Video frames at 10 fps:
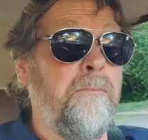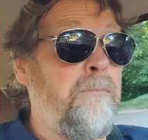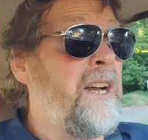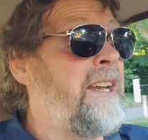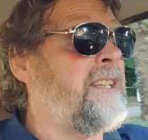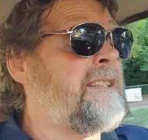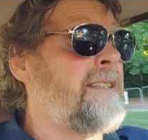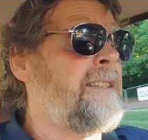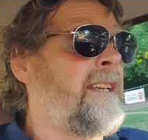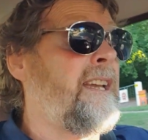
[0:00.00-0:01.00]
but
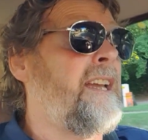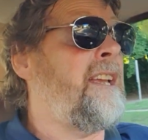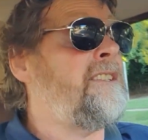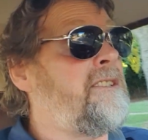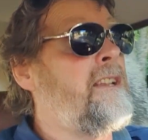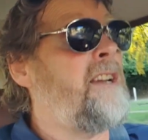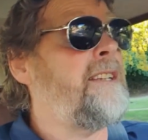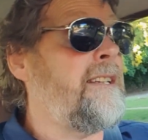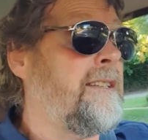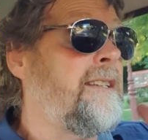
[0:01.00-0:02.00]
it's
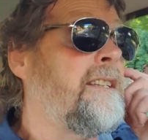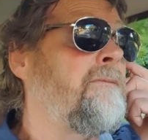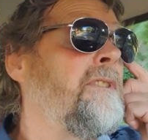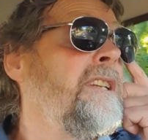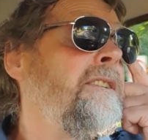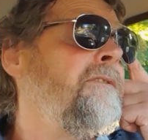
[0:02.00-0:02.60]
nice. It sits really